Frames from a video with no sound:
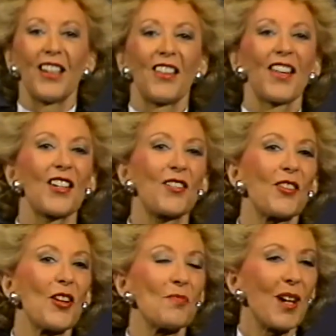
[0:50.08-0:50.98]
Thank you
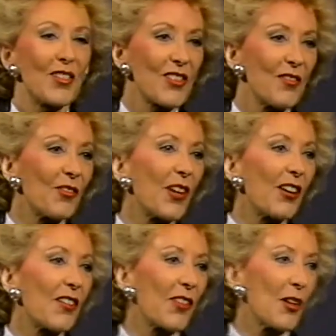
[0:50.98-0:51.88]
very much. I'm
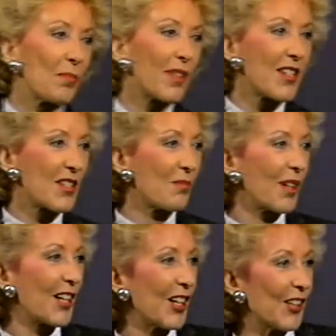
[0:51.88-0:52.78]
very, very pleased to be
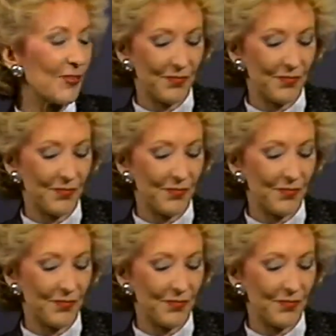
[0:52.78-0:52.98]
here.